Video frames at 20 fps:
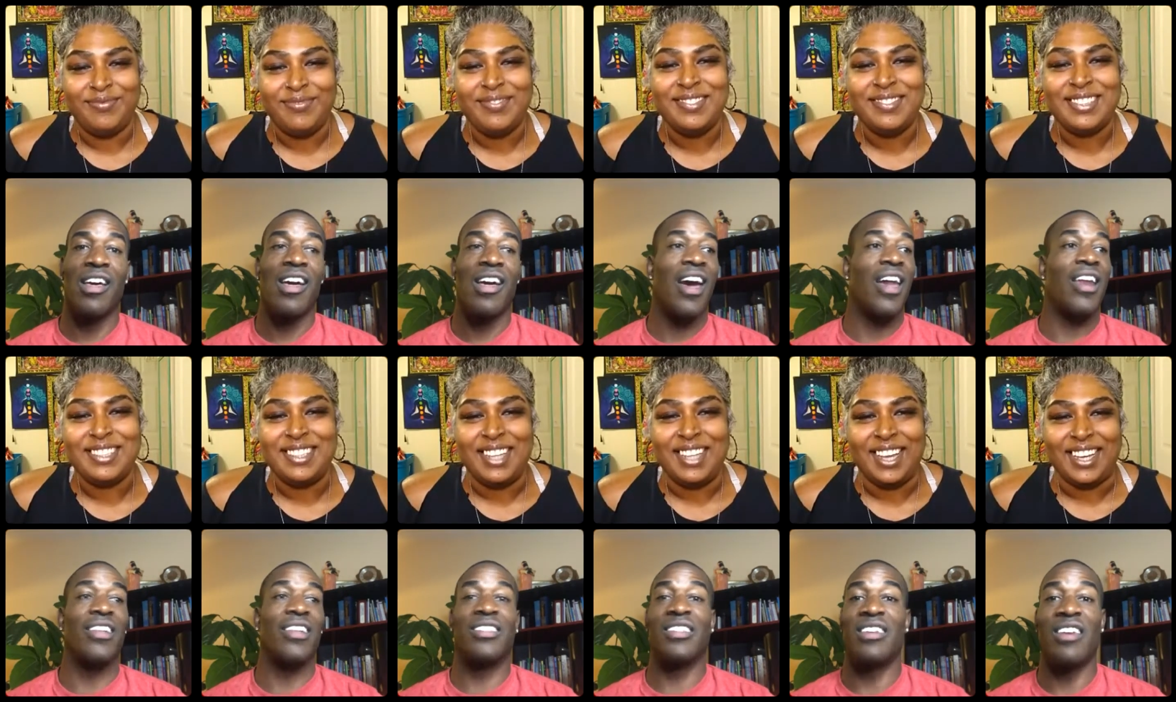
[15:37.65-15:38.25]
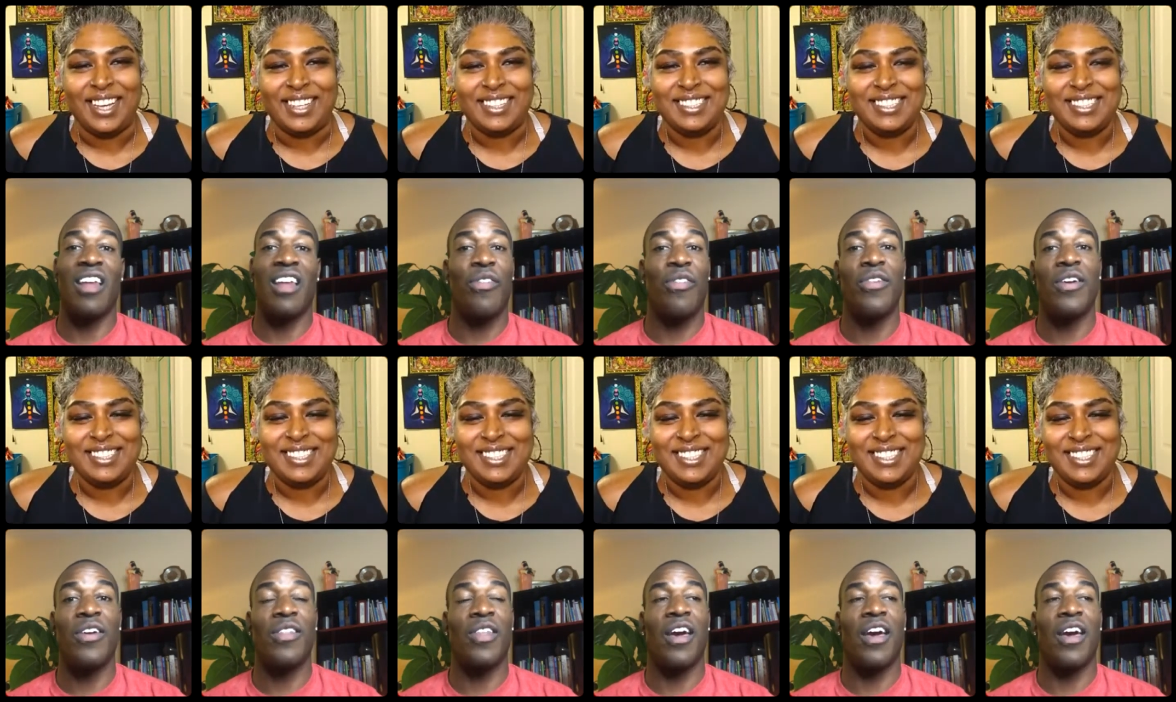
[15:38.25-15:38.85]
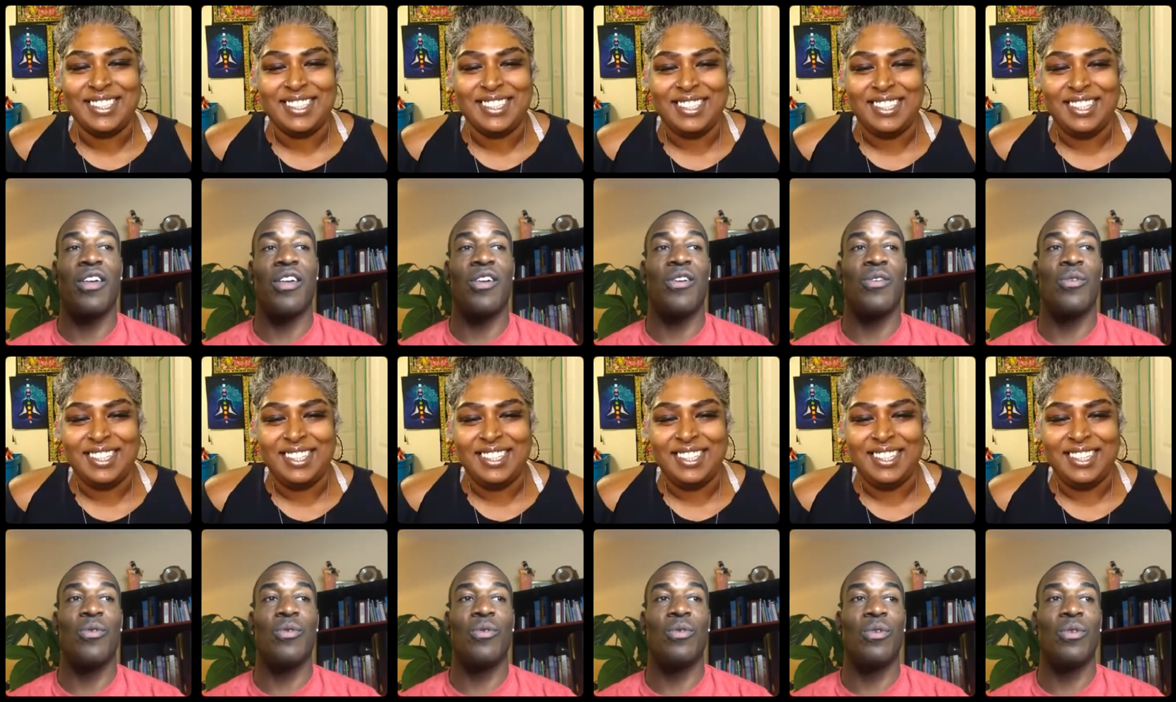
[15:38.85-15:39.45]
Speaker 1: And it's nice. nothing that
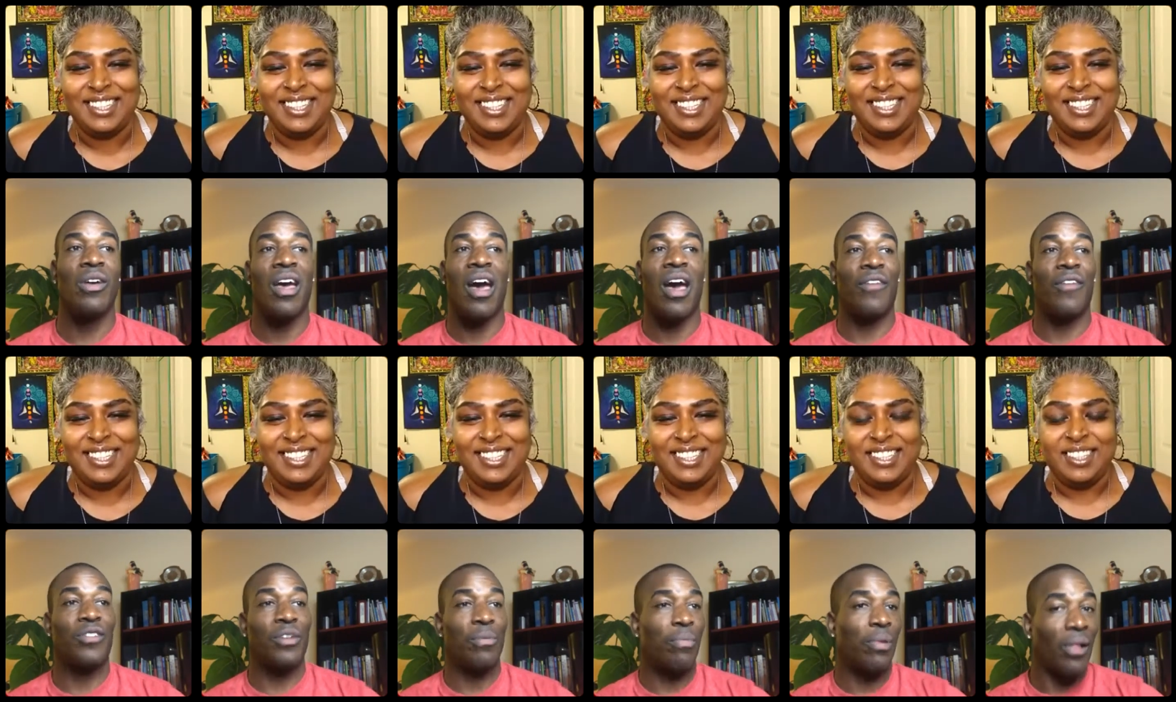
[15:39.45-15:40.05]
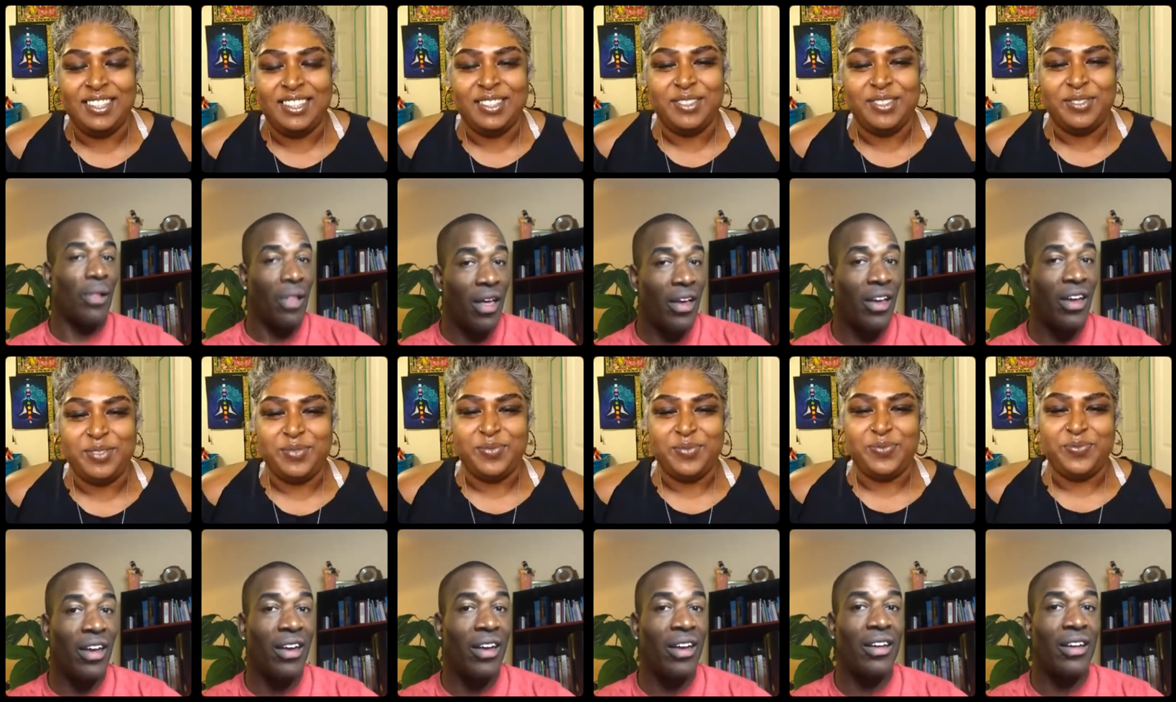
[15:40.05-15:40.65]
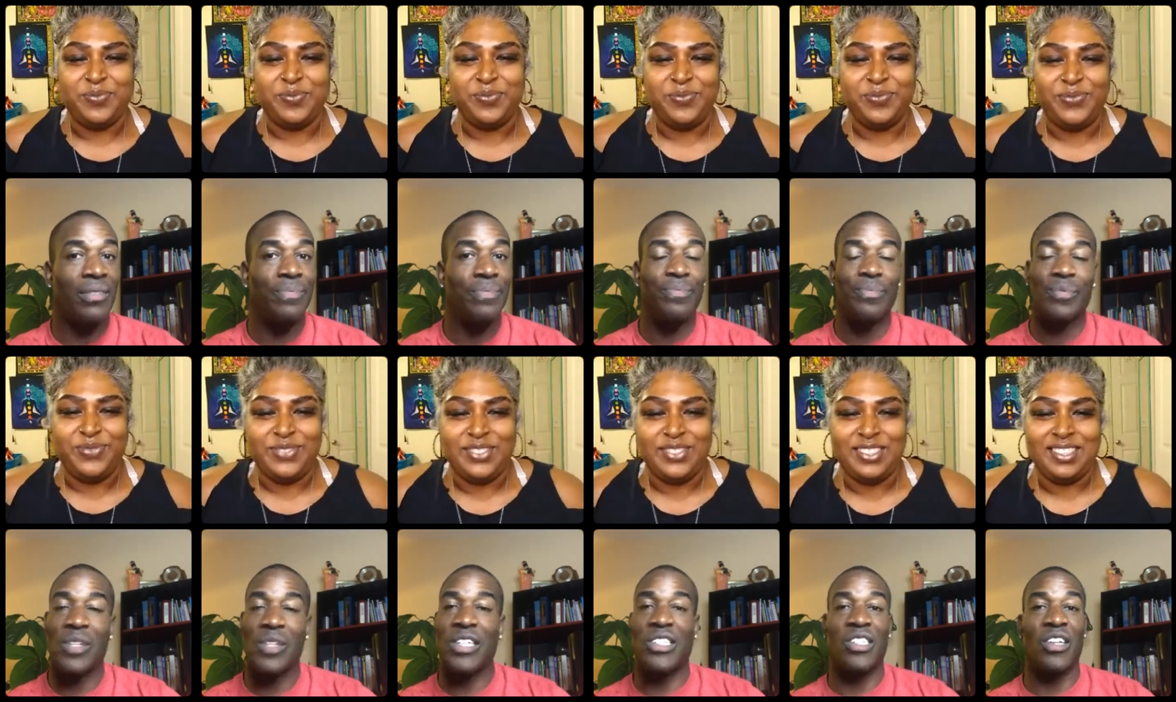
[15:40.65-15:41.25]
you have to plug in.
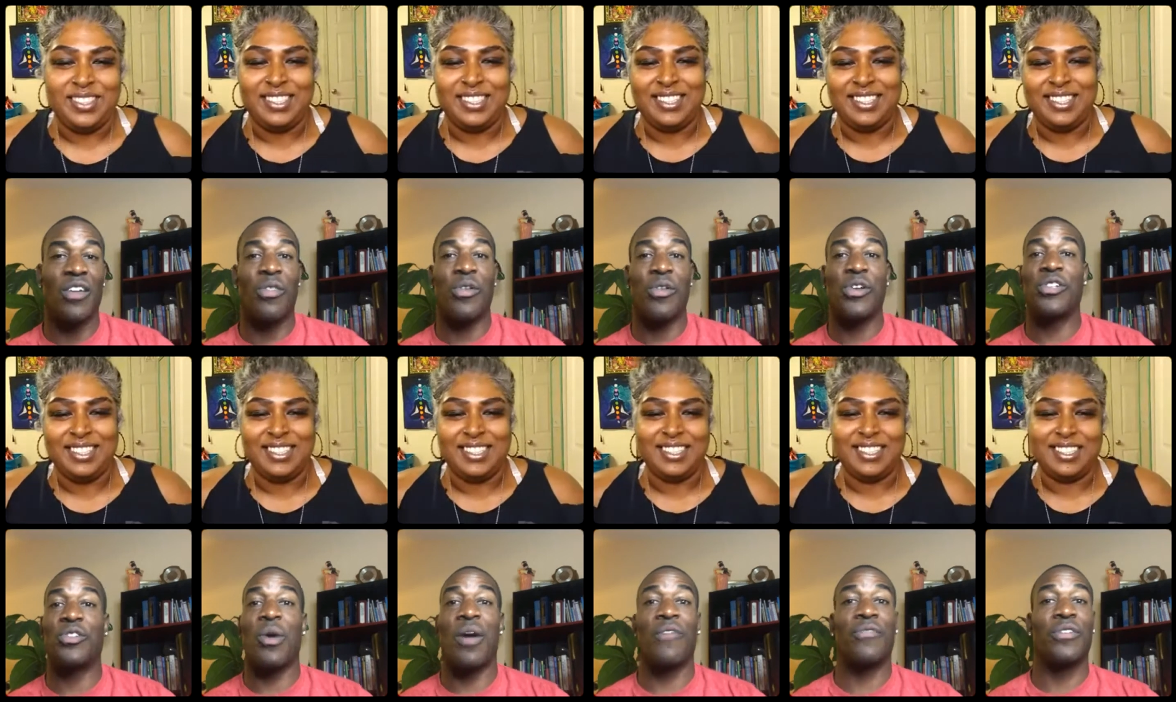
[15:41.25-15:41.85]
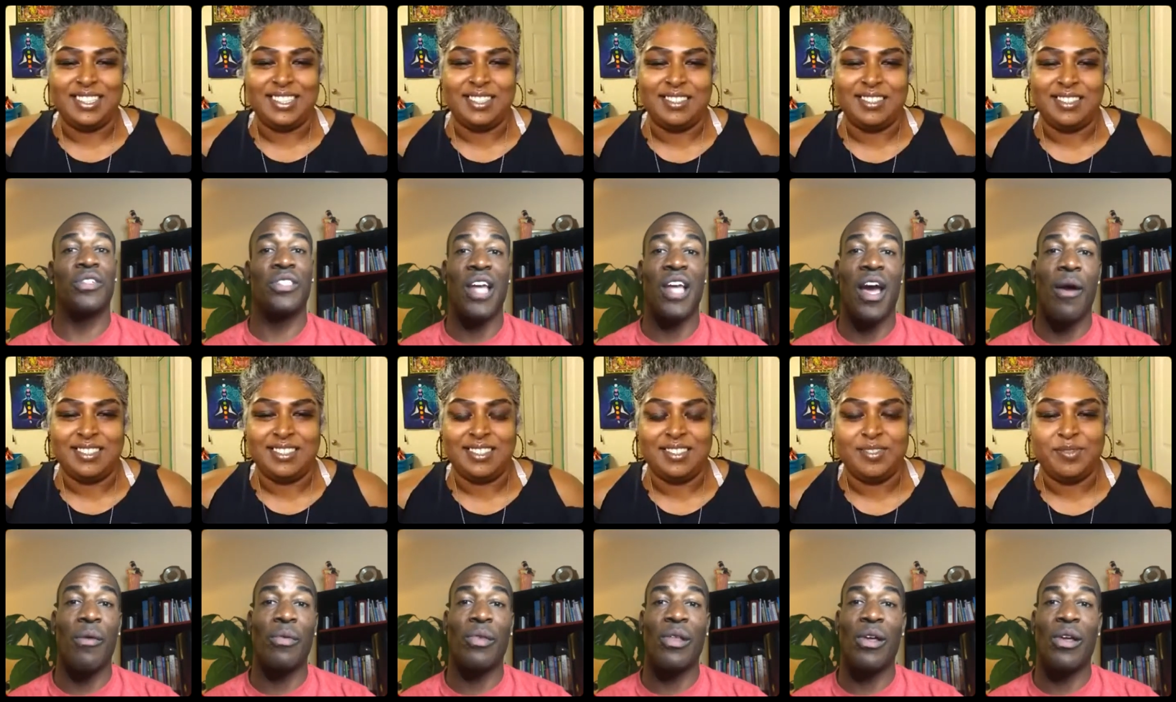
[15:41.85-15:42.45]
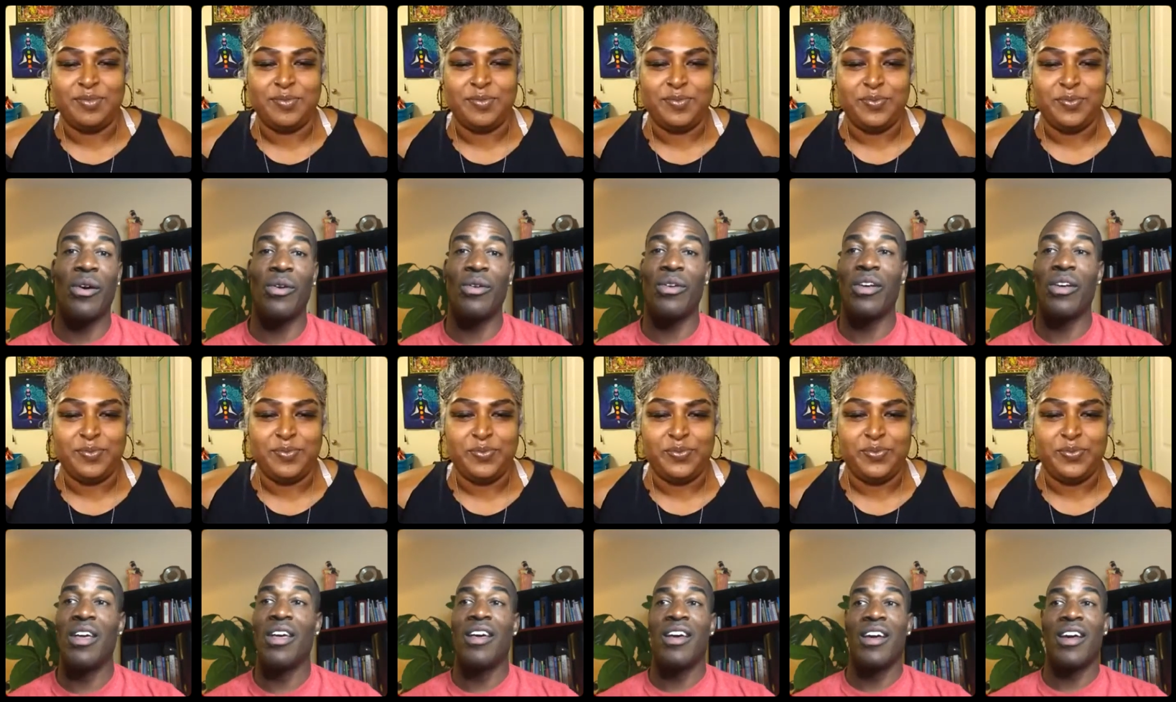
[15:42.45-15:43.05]
It's nothing that you have to download.
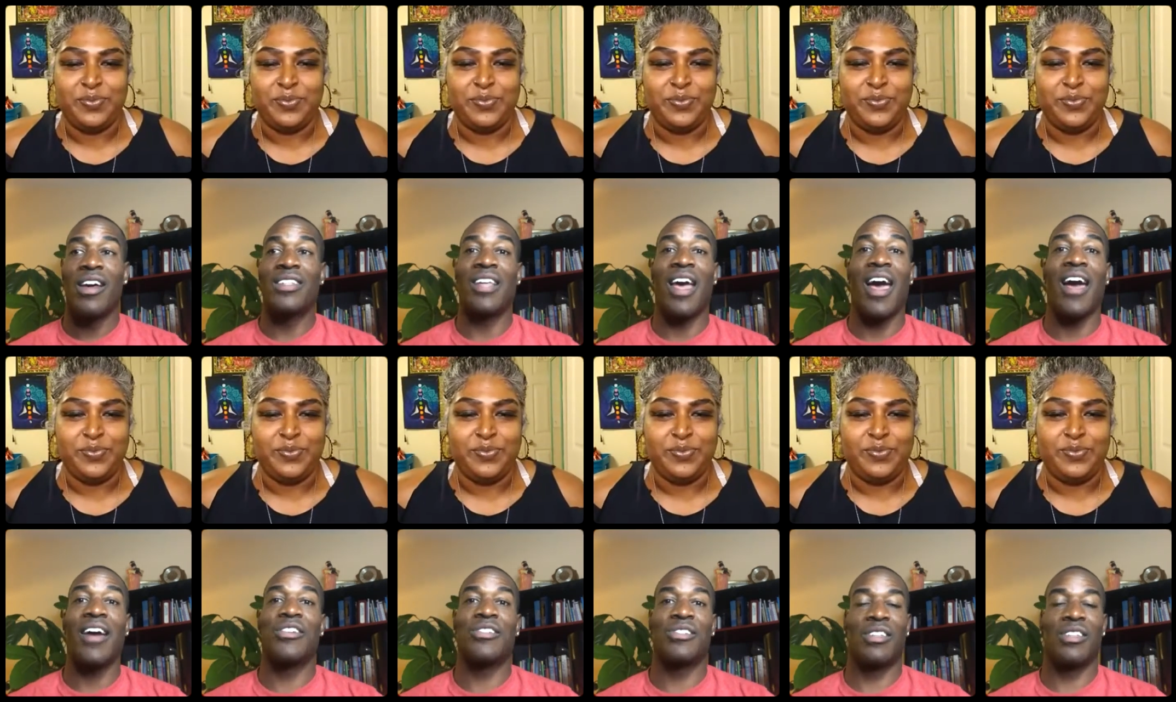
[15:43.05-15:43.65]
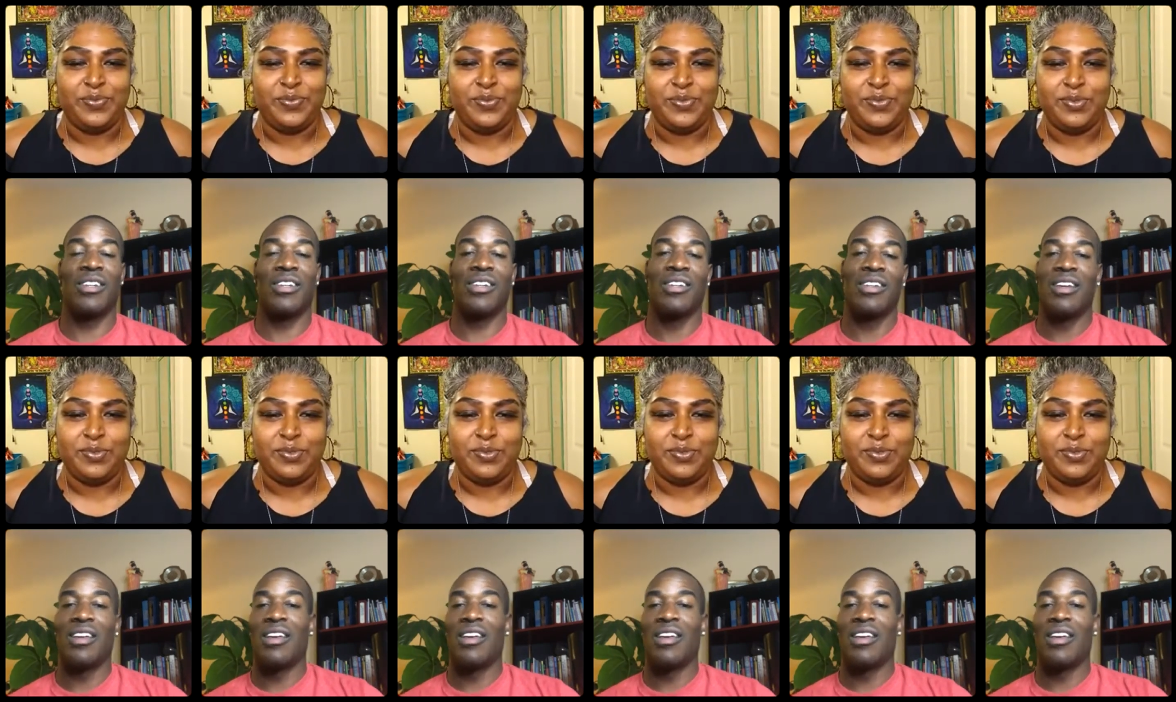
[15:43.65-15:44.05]
It's actually